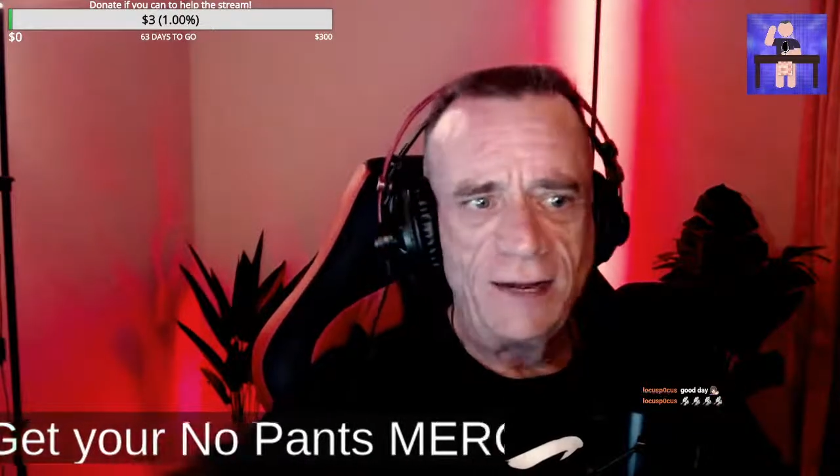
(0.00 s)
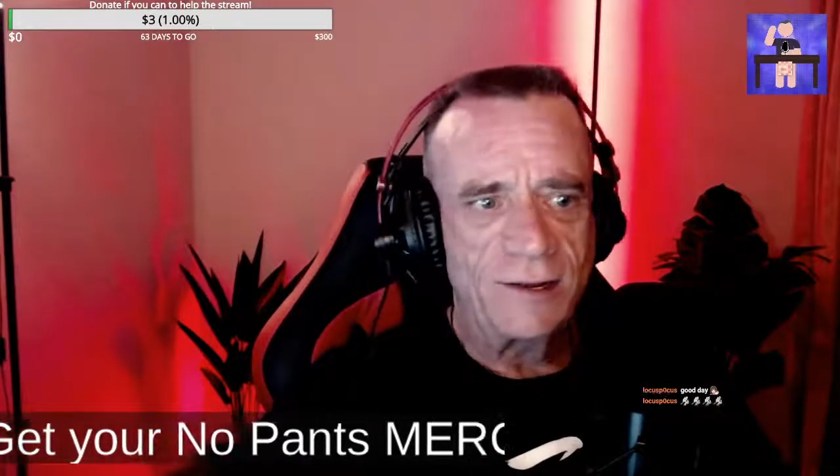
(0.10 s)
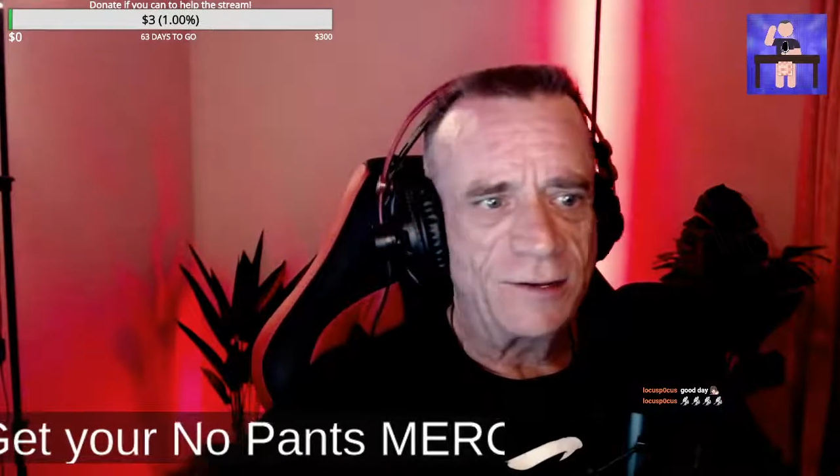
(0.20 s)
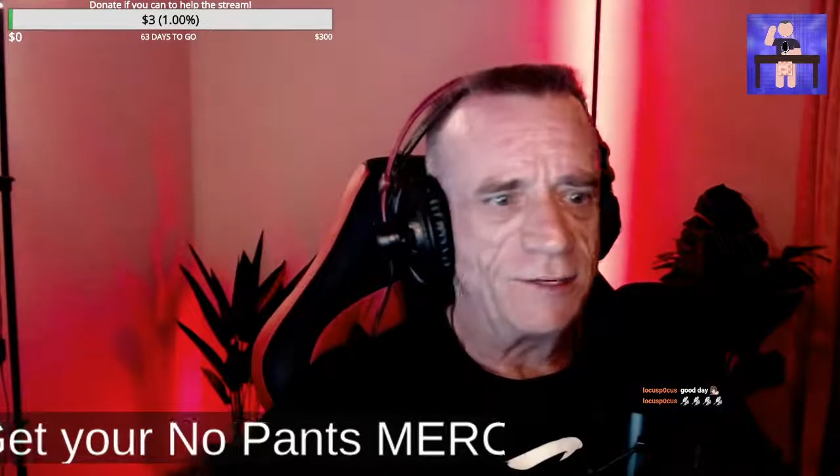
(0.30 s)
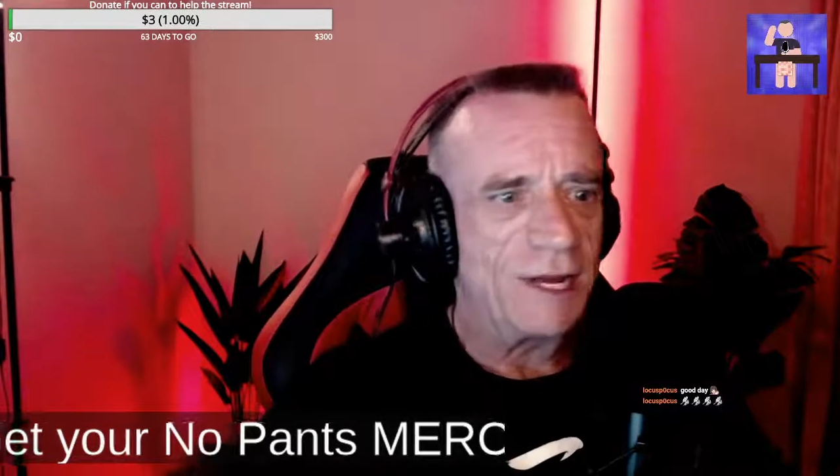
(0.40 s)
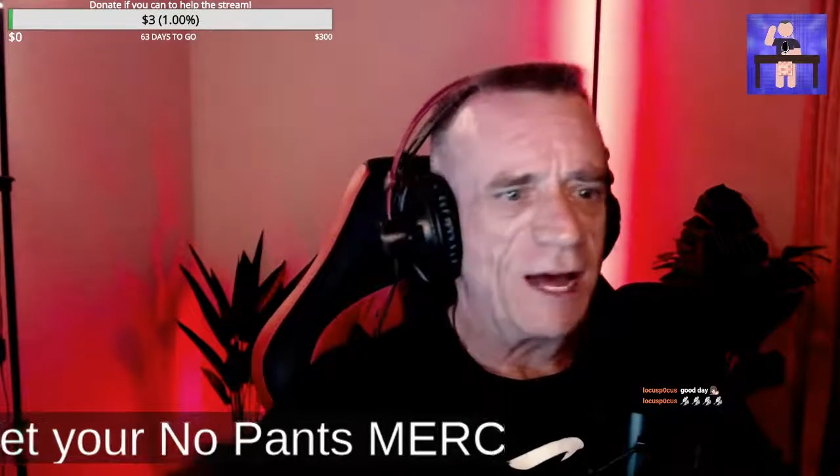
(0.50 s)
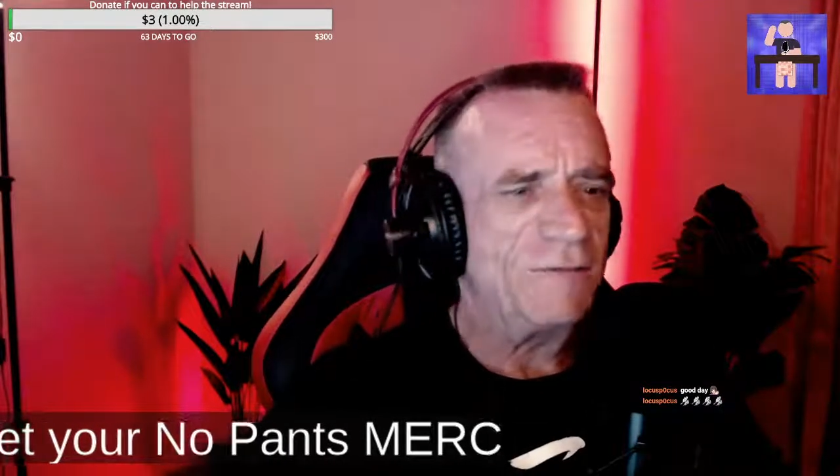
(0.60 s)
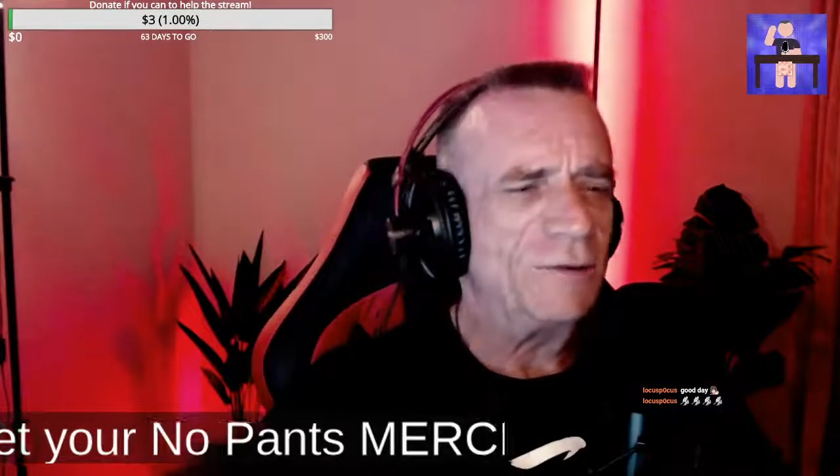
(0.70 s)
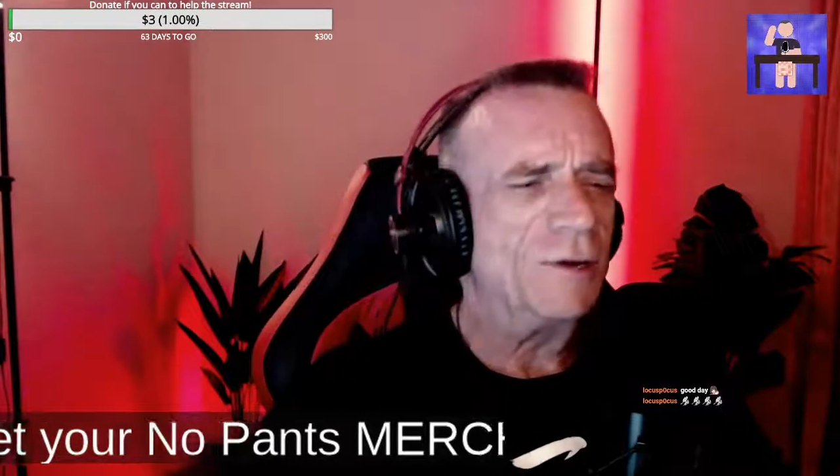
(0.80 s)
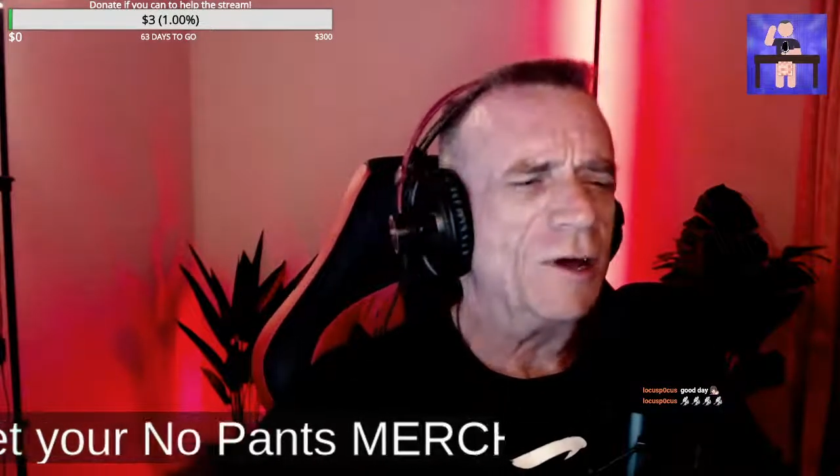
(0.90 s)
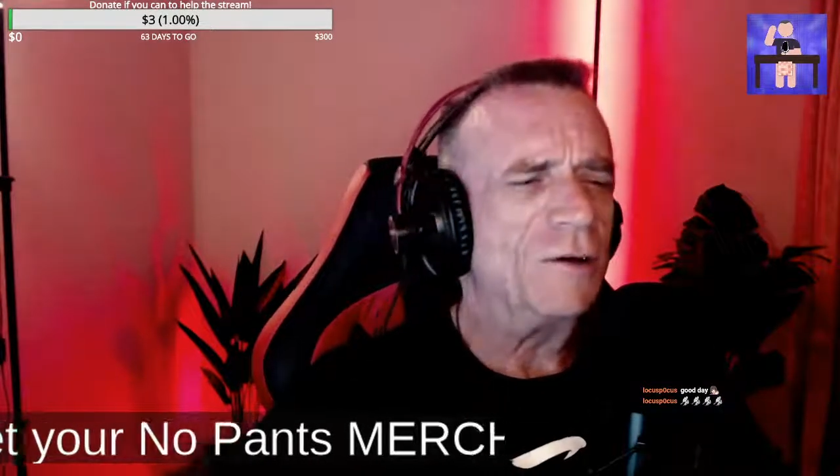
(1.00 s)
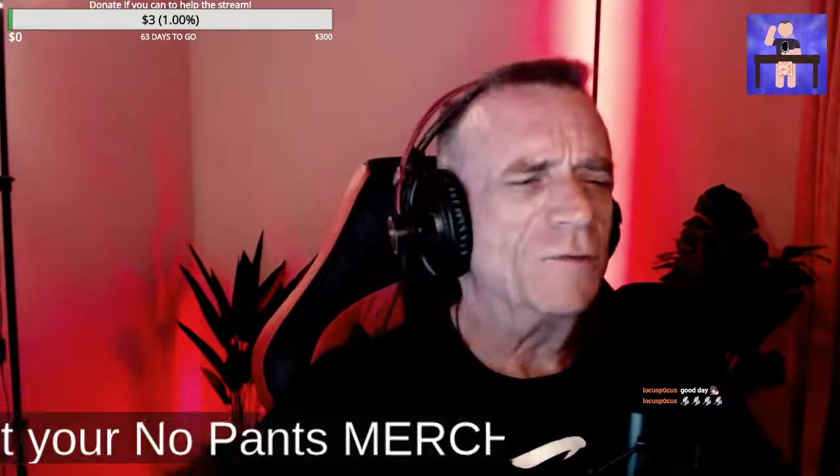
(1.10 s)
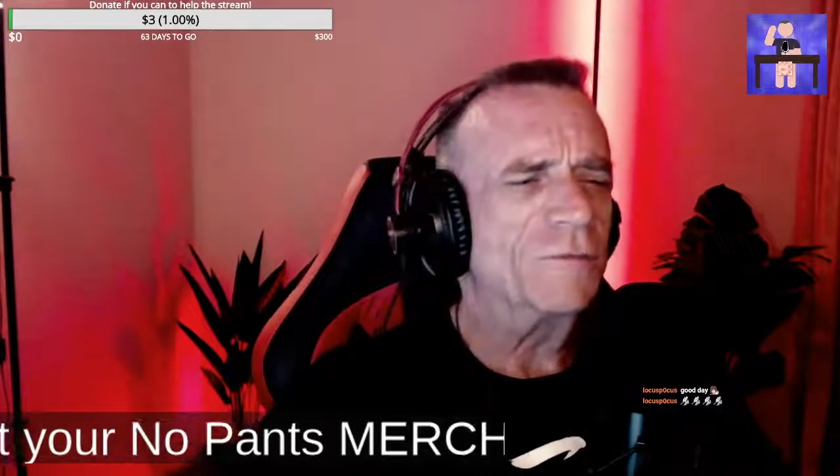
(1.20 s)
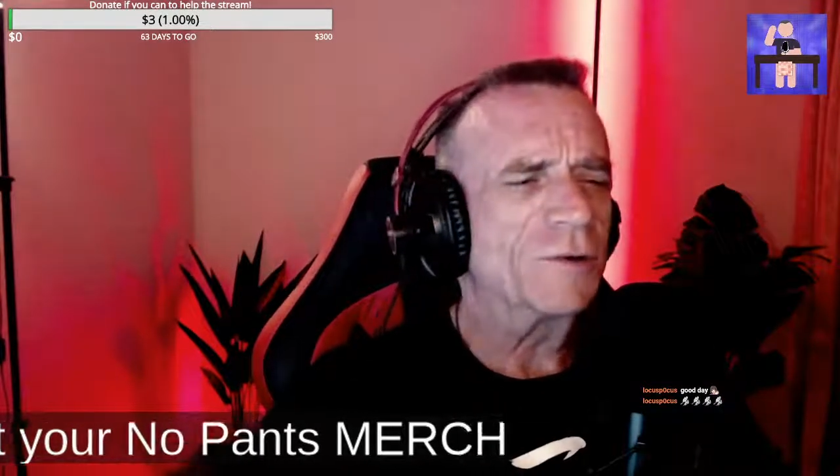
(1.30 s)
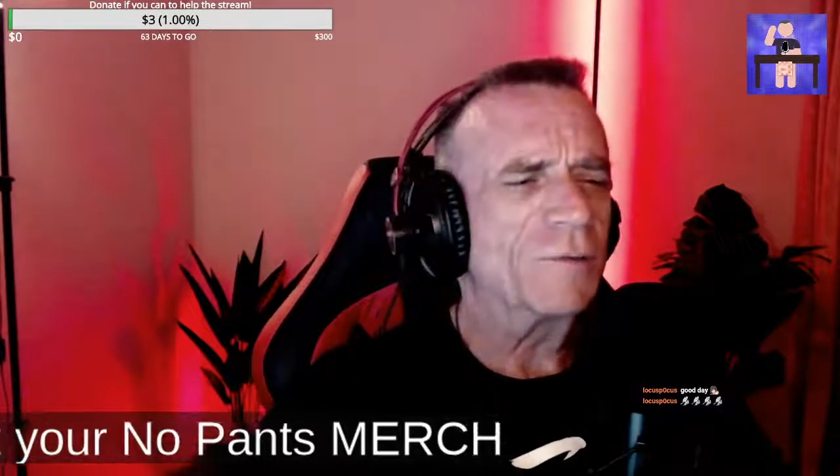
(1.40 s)
Good to have you
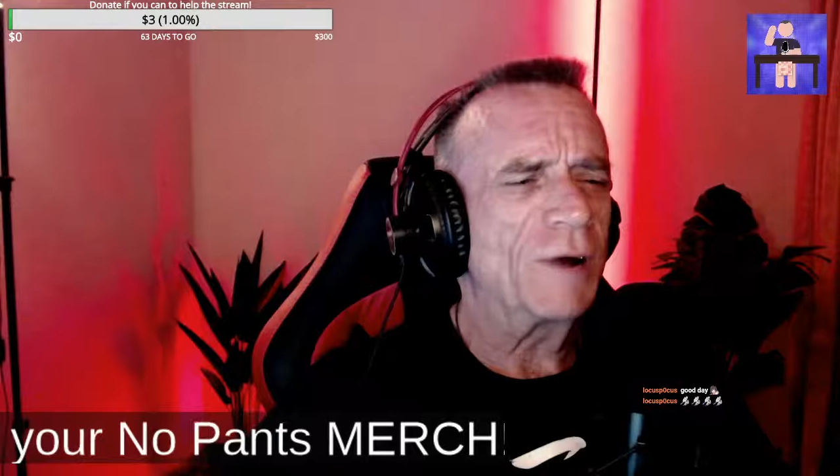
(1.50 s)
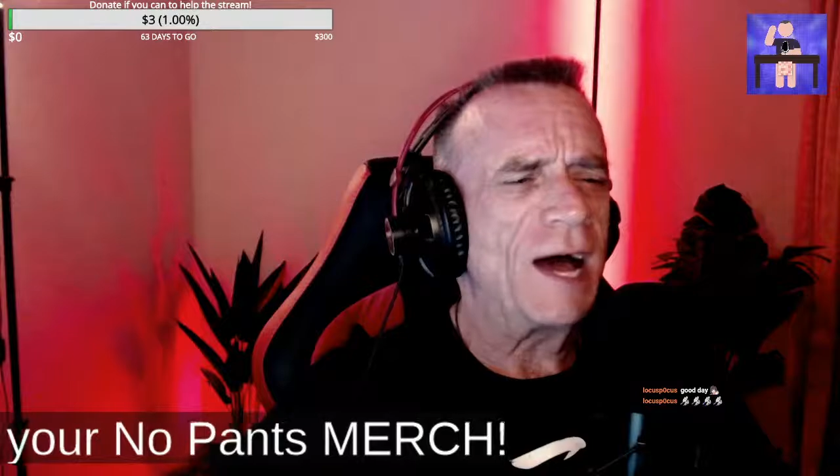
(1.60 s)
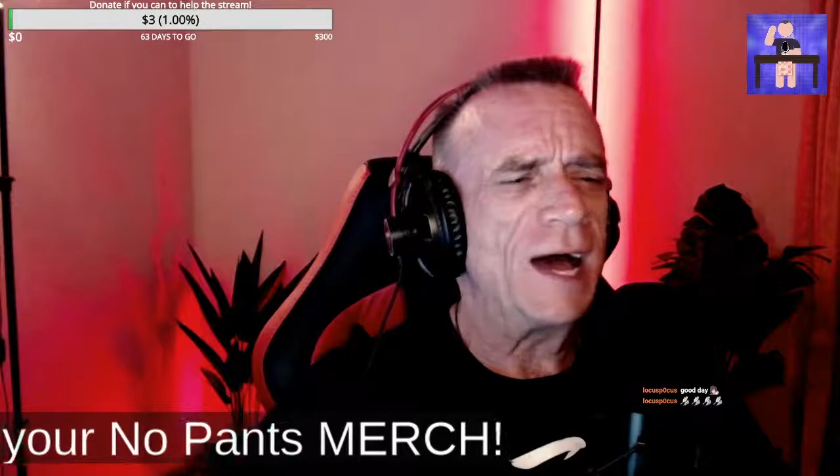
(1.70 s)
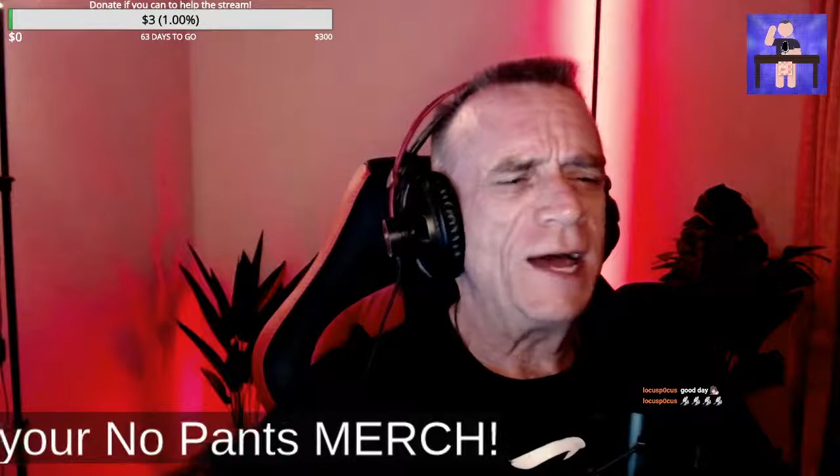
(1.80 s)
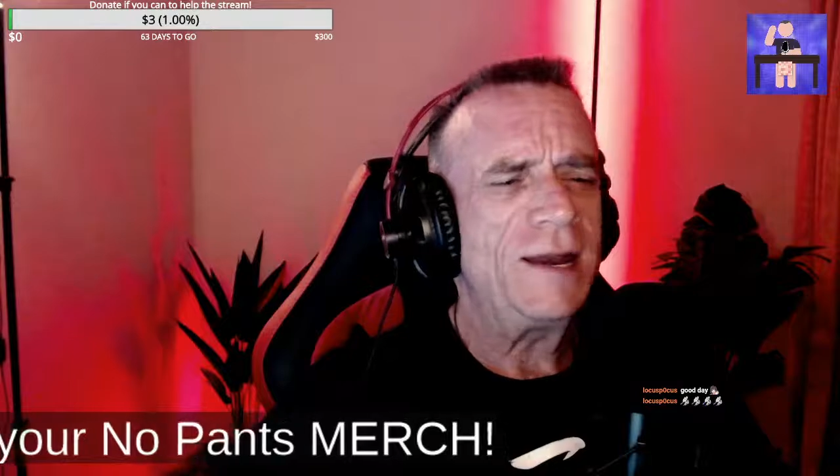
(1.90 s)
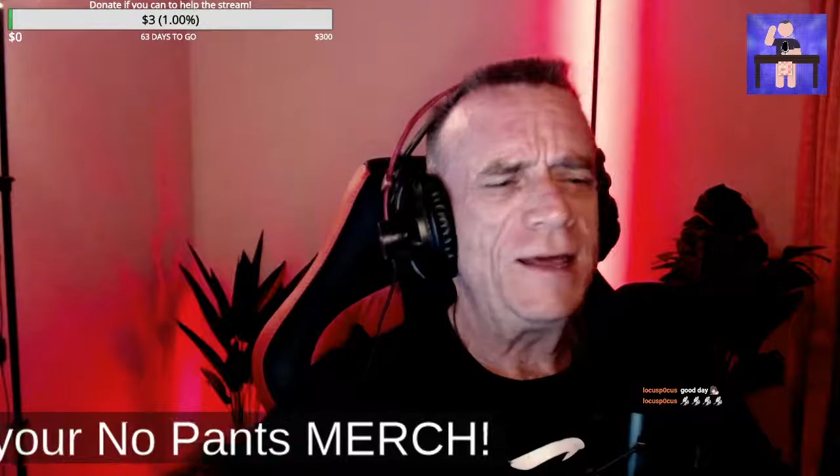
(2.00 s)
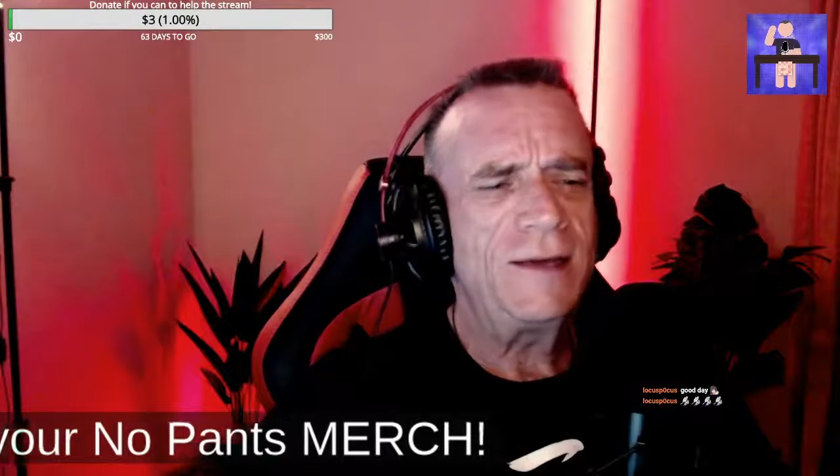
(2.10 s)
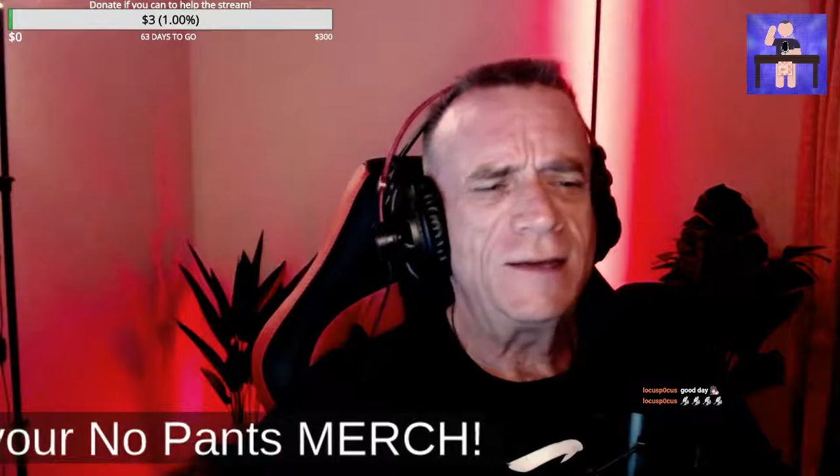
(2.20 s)
along for the ride.